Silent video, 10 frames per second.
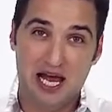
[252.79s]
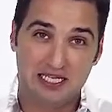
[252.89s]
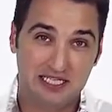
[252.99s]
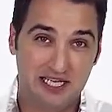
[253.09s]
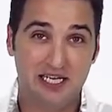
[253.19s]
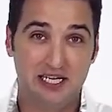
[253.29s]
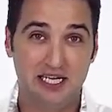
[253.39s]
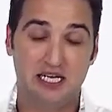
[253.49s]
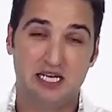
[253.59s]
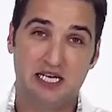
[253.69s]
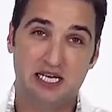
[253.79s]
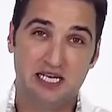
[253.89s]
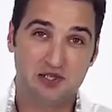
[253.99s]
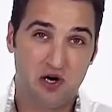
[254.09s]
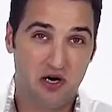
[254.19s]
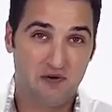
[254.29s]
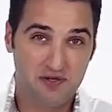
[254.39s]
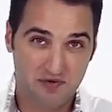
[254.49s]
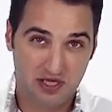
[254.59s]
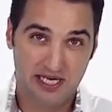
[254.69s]
Acidity is
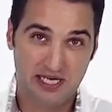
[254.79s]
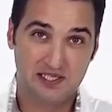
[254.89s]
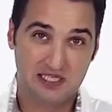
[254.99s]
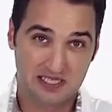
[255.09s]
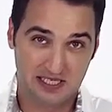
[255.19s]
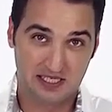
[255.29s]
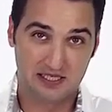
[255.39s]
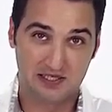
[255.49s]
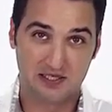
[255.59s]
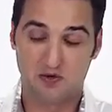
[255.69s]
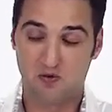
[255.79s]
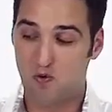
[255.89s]
often related to sickness,